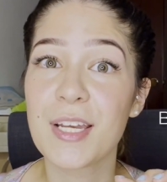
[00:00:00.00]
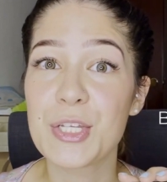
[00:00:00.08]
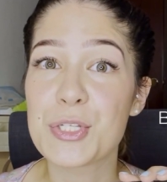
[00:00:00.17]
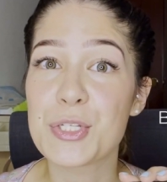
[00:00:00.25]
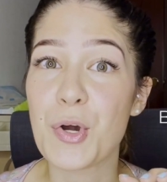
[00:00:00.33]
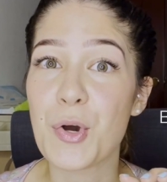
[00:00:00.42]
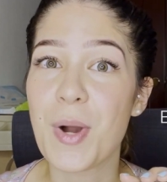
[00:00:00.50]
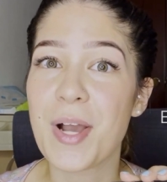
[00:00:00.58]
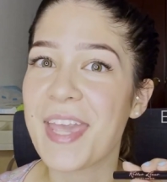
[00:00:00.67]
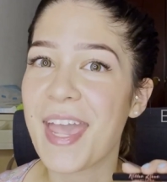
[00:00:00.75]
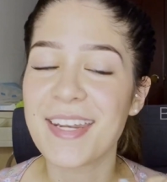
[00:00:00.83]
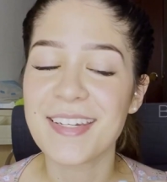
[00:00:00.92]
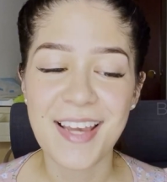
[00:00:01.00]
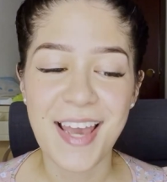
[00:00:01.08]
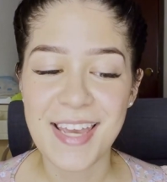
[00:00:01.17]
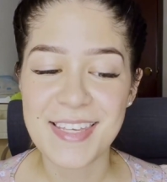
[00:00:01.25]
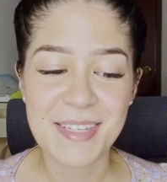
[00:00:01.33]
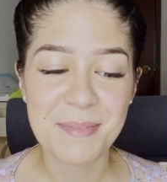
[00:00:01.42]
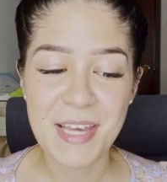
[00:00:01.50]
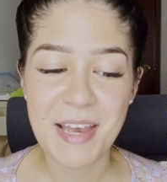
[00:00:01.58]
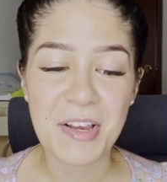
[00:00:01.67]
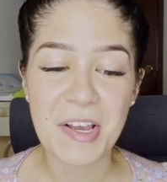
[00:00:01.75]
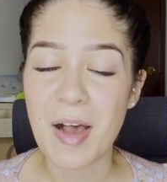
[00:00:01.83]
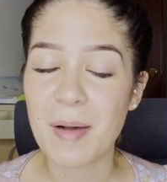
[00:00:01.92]
So again, I seem to have
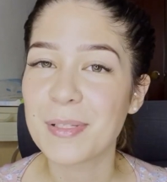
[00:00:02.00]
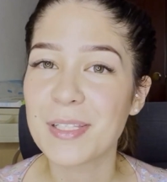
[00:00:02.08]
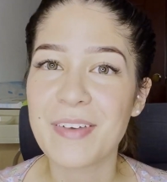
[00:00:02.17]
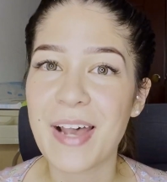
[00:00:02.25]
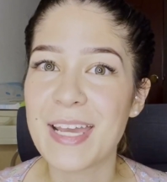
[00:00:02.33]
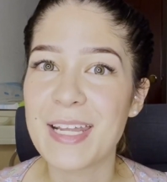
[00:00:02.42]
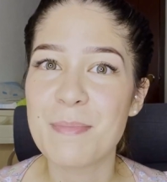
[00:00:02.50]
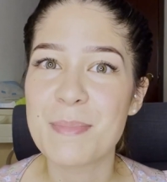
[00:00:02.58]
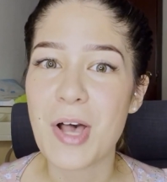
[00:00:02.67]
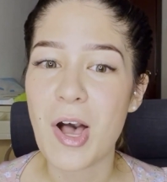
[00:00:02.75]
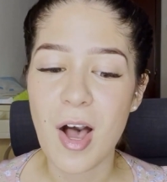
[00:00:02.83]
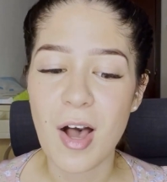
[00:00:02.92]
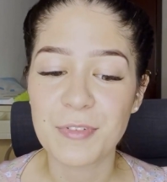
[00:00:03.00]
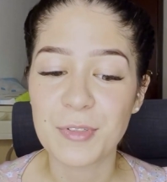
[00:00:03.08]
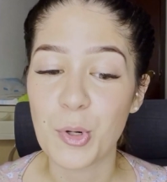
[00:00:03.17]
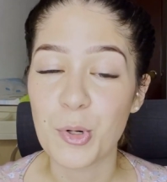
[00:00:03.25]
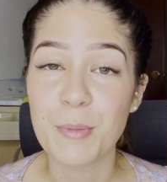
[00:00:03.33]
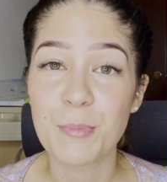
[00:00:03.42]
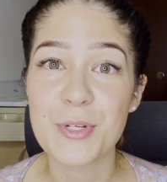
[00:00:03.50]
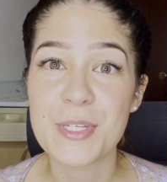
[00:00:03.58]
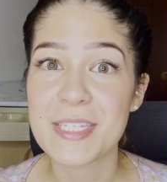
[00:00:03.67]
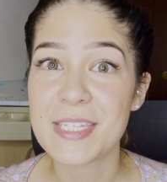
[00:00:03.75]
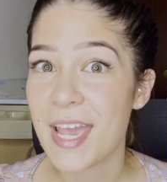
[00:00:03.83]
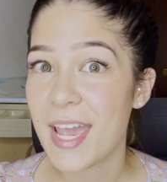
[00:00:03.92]
a couple of items off Laura
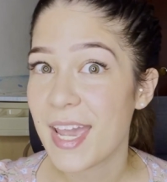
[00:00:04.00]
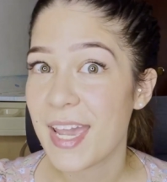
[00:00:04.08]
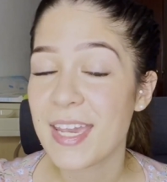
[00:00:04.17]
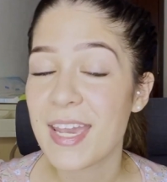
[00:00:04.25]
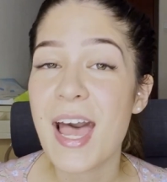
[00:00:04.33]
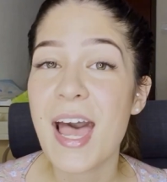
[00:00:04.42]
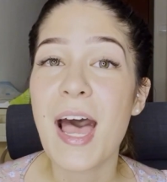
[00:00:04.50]
Mercier,